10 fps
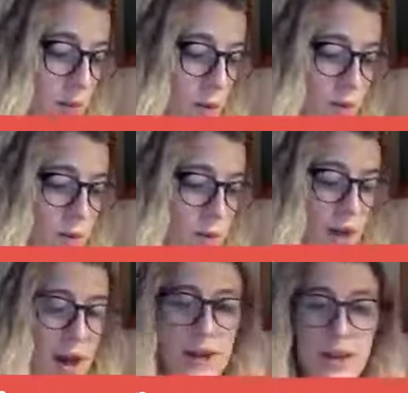most
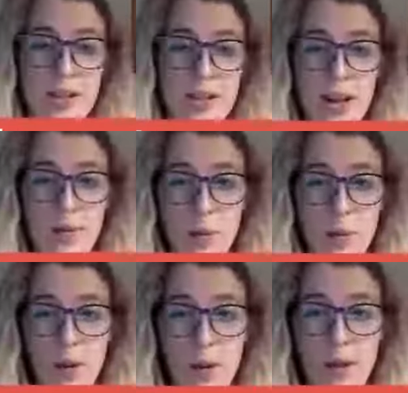people, how to decide if
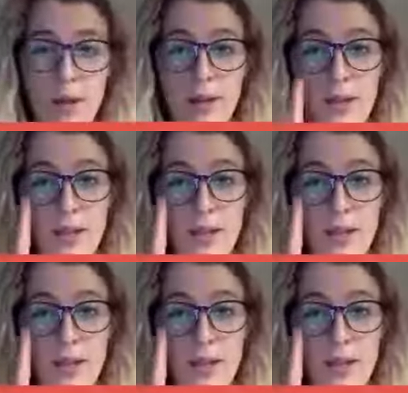you want one.